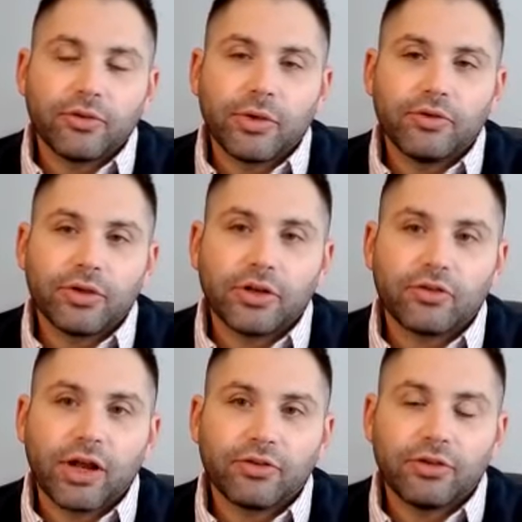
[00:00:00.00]
sometimes you can
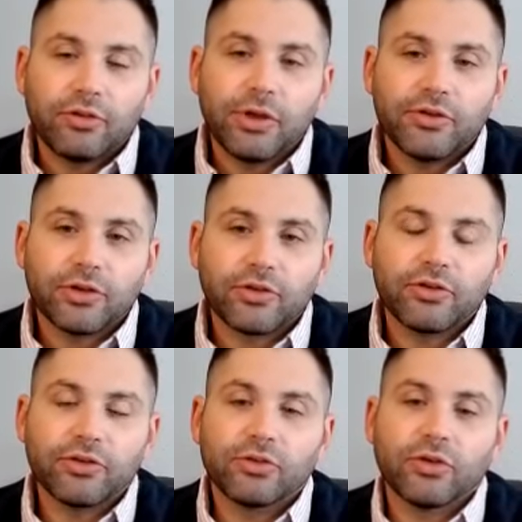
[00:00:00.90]
address those based on
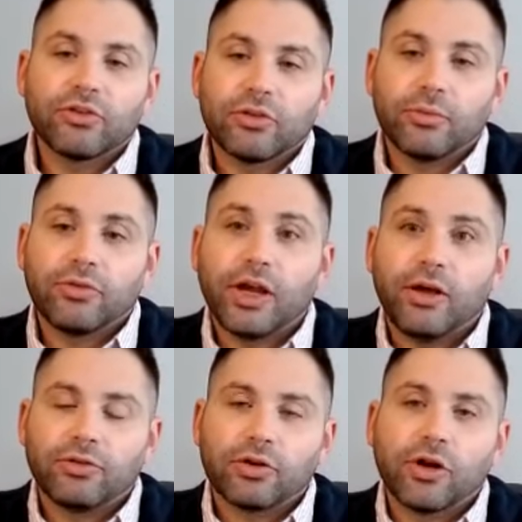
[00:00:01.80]
addressing situations
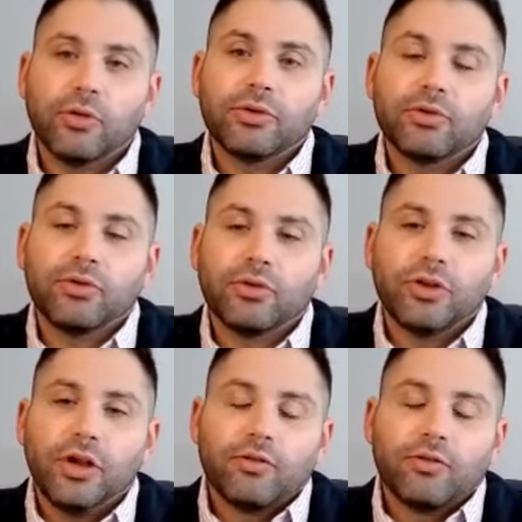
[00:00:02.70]
themselves or coping tools